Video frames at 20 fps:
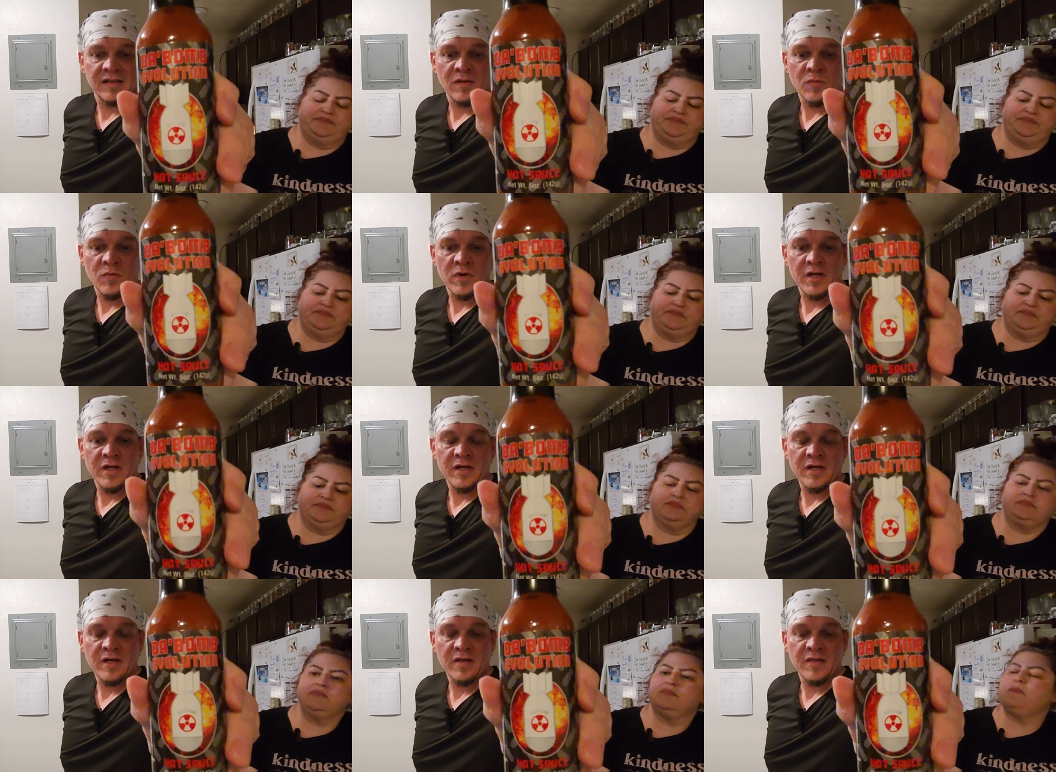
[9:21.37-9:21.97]
Speaker 1: the
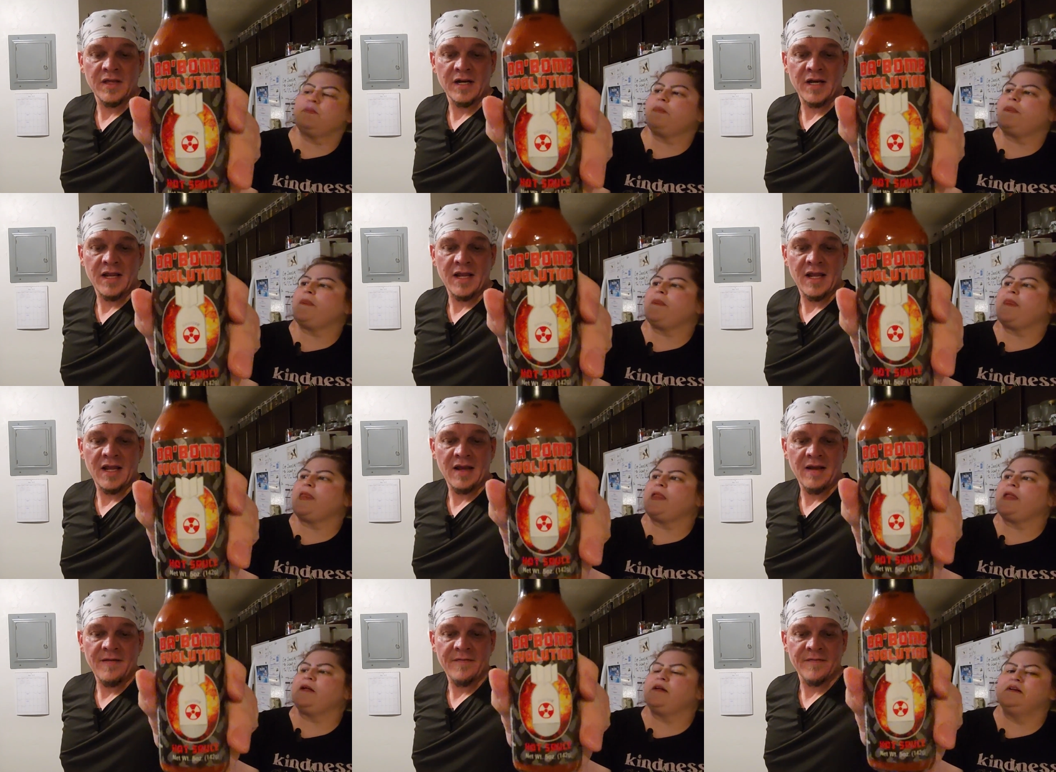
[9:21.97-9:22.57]
one that
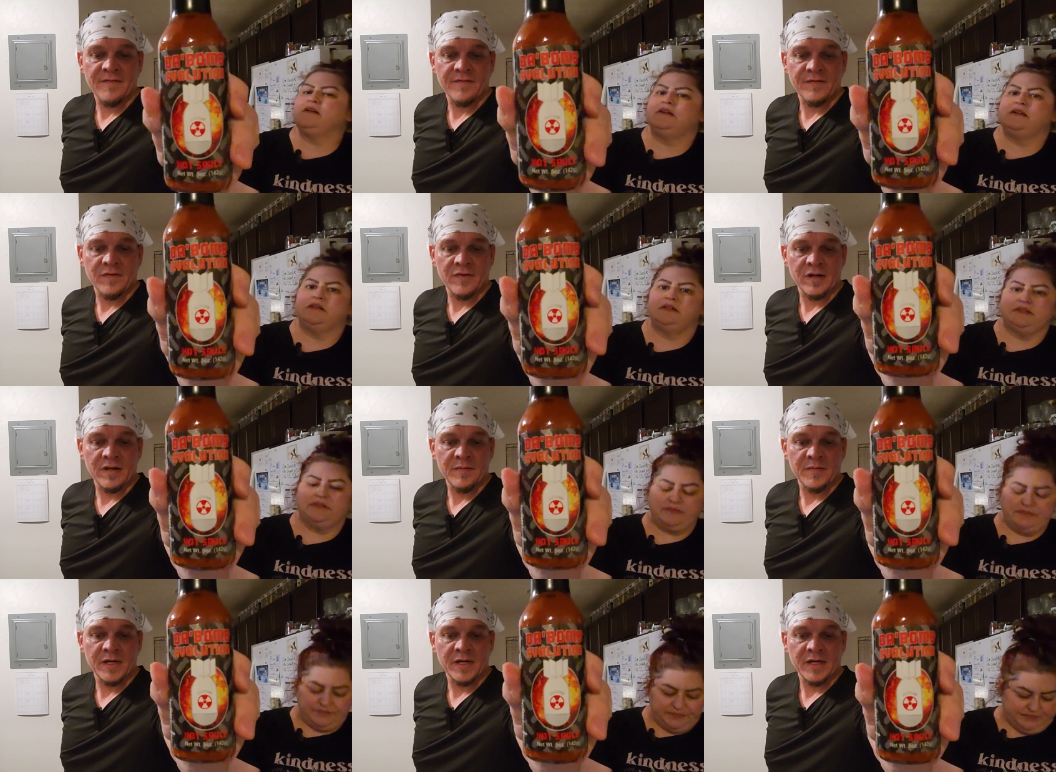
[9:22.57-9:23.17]

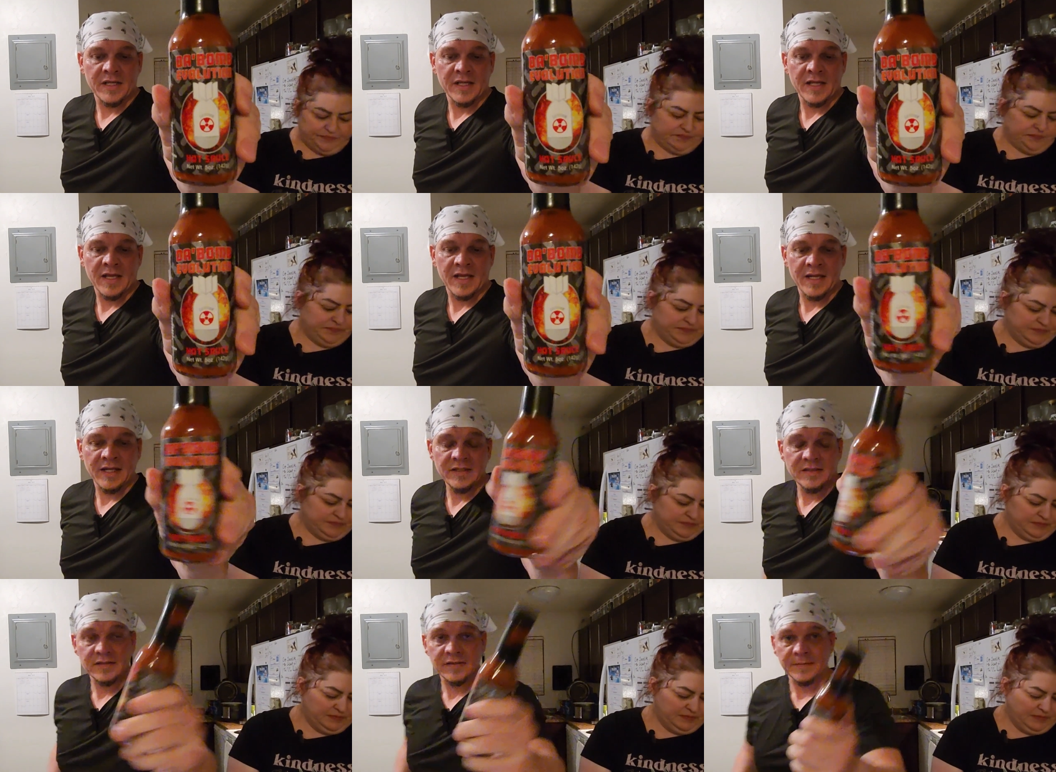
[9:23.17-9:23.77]
everybody
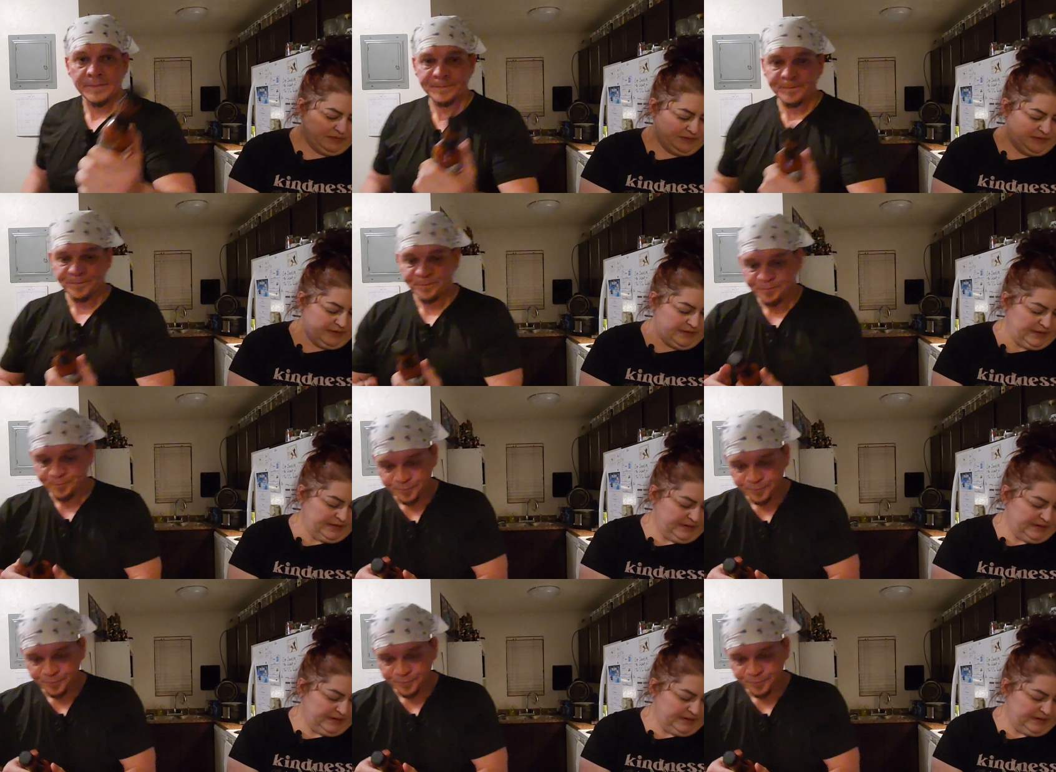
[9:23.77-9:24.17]
hates.